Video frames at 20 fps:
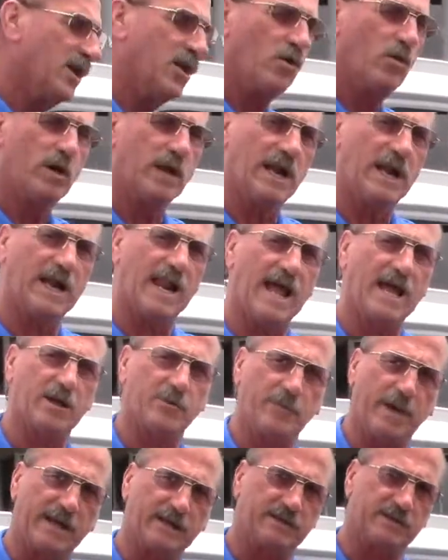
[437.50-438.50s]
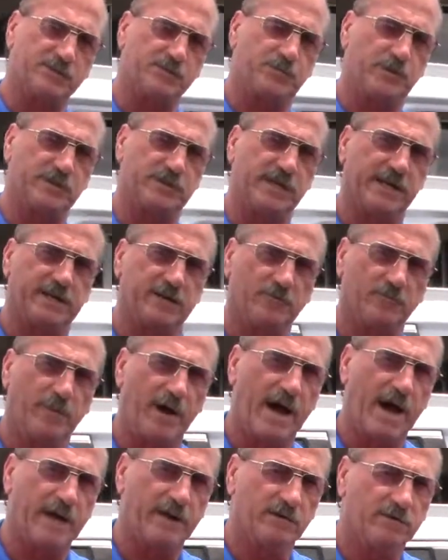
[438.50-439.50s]
What I like about this particular
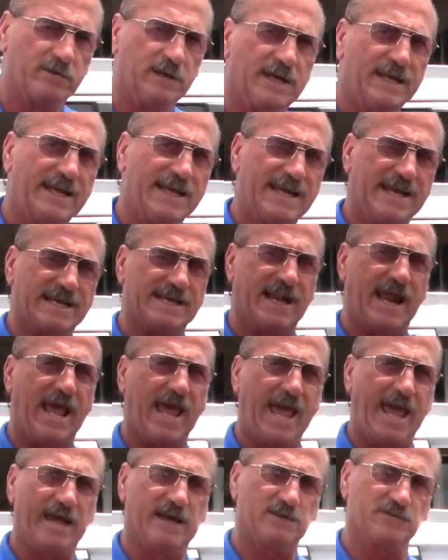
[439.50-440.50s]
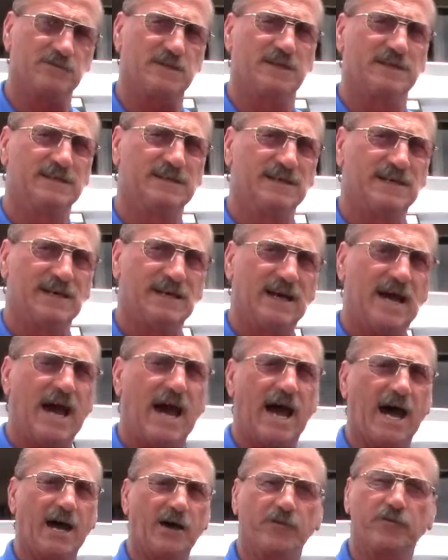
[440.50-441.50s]
model, it has
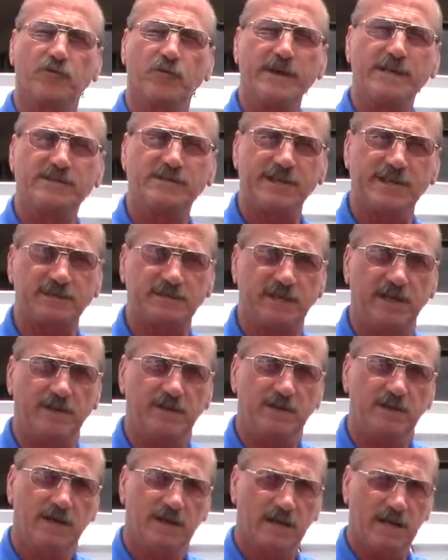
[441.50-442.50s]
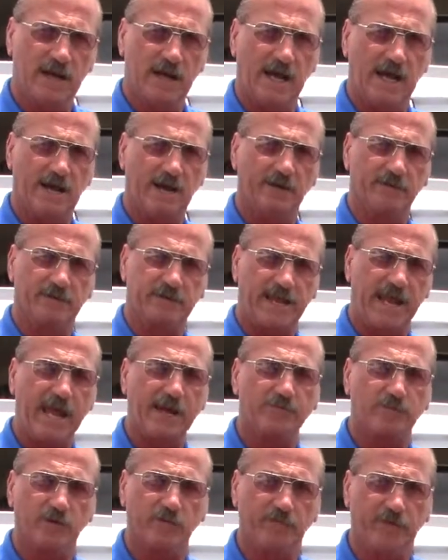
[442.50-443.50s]
360
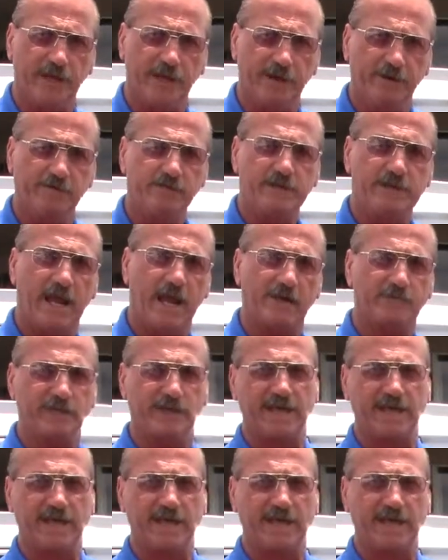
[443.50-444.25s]
camera view. You have a